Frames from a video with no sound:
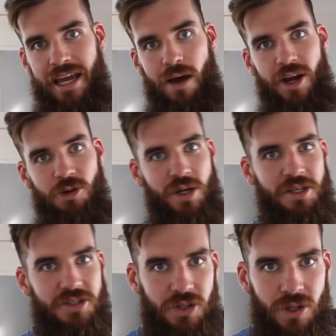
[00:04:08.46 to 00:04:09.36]
can't wait to meet
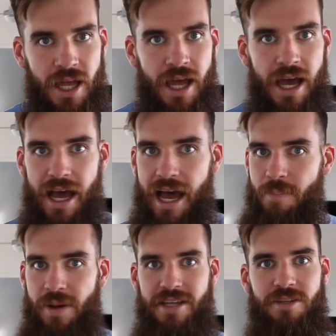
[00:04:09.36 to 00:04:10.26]
you all. Uh,
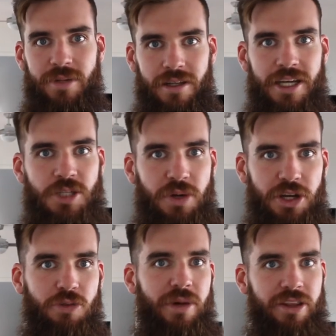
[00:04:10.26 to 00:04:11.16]
peace in the Middle East. Be a
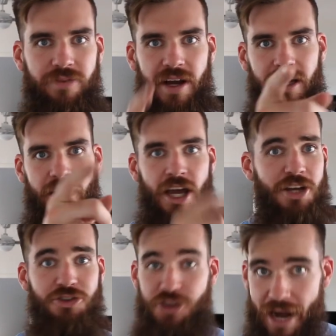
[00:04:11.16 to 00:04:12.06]
good motherfucker.
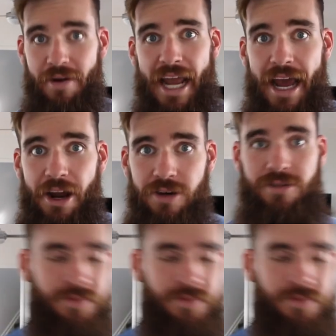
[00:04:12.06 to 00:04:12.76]
Jerry